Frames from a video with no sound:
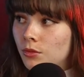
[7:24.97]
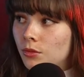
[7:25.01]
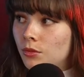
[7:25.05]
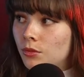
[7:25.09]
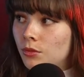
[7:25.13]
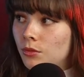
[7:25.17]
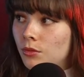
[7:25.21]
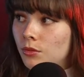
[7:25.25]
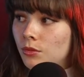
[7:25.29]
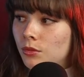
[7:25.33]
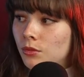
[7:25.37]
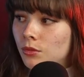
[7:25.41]

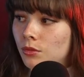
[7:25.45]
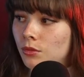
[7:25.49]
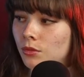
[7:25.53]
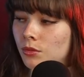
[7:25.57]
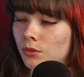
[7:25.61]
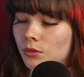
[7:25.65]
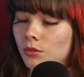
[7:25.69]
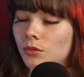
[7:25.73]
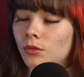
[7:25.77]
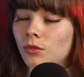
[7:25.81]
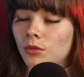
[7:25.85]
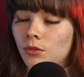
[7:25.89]

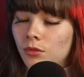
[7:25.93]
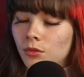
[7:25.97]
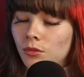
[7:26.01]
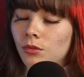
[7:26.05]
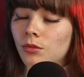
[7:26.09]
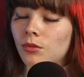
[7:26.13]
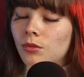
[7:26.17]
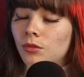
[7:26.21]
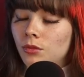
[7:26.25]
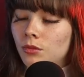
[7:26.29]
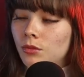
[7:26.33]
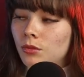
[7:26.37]

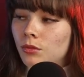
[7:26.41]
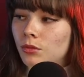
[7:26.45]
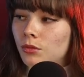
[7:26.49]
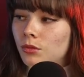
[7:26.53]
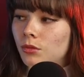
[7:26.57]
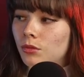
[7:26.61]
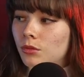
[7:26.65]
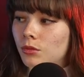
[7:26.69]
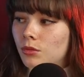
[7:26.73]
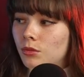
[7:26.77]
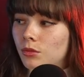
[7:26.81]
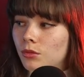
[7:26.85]

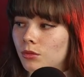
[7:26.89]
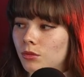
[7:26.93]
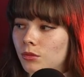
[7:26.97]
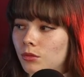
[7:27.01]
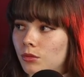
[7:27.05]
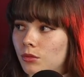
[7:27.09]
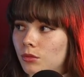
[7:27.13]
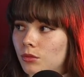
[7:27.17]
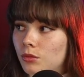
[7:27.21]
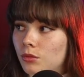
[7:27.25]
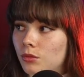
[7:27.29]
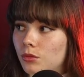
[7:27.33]

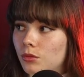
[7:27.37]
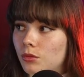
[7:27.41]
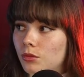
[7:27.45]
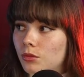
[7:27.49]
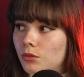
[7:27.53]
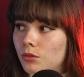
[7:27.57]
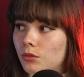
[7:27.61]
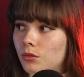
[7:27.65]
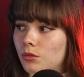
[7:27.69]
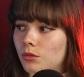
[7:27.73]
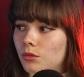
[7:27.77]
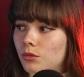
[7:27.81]

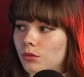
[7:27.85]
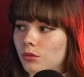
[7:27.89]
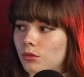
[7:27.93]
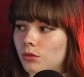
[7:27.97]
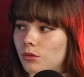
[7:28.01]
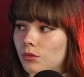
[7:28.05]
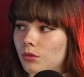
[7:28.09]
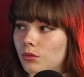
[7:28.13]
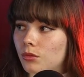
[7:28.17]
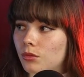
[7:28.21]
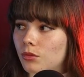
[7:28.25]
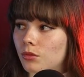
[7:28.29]

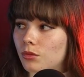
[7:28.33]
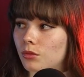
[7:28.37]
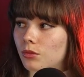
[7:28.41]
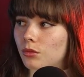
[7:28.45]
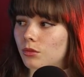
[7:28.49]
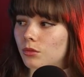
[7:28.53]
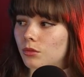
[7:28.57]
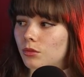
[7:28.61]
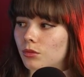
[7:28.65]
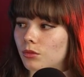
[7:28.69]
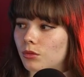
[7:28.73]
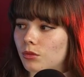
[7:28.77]

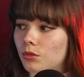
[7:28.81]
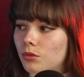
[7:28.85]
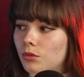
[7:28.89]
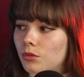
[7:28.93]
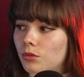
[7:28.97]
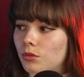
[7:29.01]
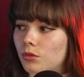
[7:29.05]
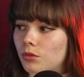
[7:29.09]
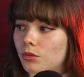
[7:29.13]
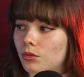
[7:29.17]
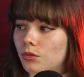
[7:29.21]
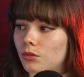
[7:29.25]

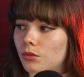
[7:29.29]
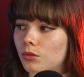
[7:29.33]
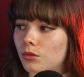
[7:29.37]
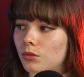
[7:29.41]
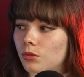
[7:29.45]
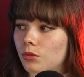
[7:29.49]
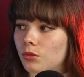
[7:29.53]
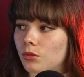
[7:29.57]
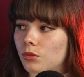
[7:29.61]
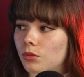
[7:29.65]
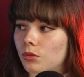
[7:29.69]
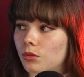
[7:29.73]

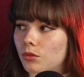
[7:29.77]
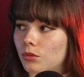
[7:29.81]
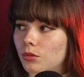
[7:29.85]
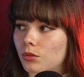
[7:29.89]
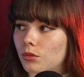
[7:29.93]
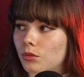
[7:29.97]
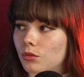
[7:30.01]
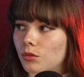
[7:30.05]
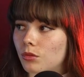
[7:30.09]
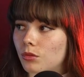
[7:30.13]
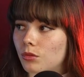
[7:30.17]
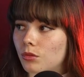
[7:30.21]

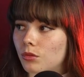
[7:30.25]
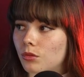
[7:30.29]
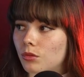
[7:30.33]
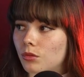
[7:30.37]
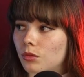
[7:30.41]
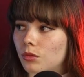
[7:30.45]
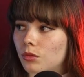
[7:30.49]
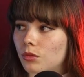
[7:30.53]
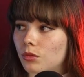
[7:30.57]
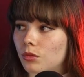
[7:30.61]
No words are spoken by the person on screen.